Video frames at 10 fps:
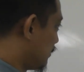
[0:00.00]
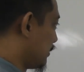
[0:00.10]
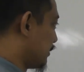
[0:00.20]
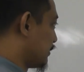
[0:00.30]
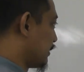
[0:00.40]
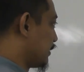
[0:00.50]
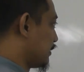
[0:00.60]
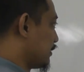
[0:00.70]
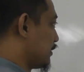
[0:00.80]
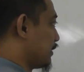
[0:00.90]
and
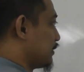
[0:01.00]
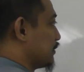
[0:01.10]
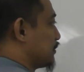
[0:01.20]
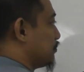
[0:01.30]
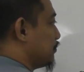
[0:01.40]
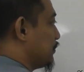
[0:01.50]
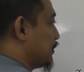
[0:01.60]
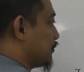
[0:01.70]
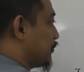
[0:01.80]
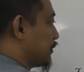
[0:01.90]
let this
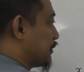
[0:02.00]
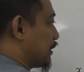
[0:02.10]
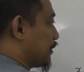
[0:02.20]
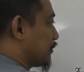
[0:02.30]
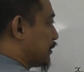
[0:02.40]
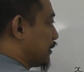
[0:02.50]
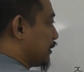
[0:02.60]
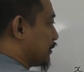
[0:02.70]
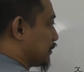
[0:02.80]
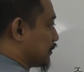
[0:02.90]
be going down
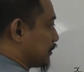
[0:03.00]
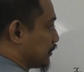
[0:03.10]
at